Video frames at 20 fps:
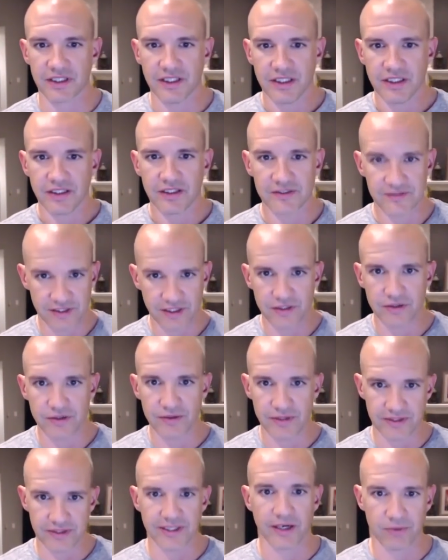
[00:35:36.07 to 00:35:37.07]
Because they knew that
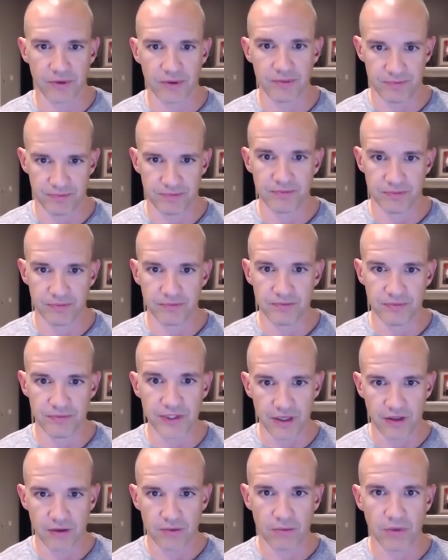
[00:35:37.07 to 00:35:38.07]
that would you
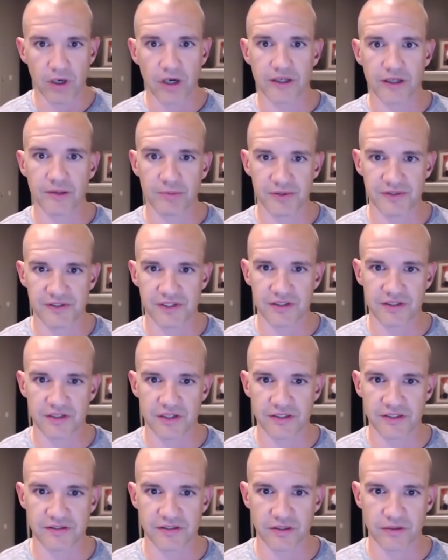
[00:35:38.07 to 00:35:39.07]
know, market position
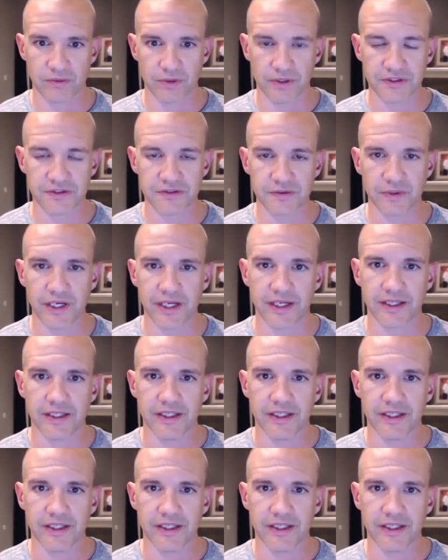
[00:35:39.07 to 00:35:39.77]
us in the worst way.